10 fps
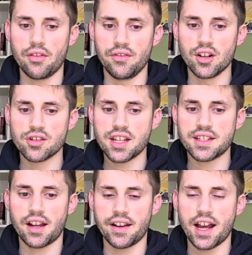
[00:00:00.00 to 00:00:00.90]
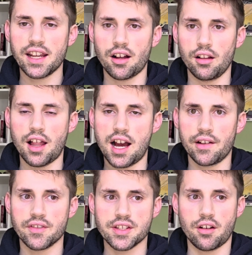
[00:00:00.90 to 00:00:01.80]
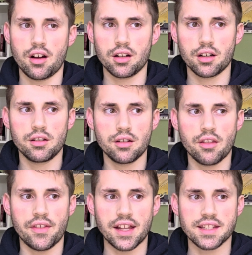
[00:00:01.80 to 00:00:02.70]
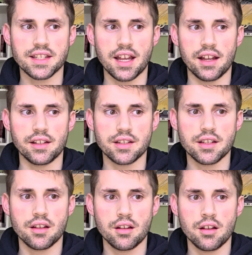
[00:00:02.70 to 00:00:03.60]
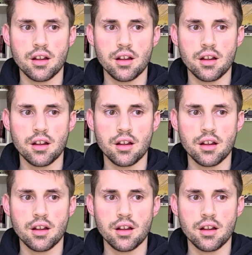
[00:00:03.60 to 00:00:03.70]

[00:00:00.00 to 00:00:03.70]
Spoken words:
There's a Tonight Alive song that says,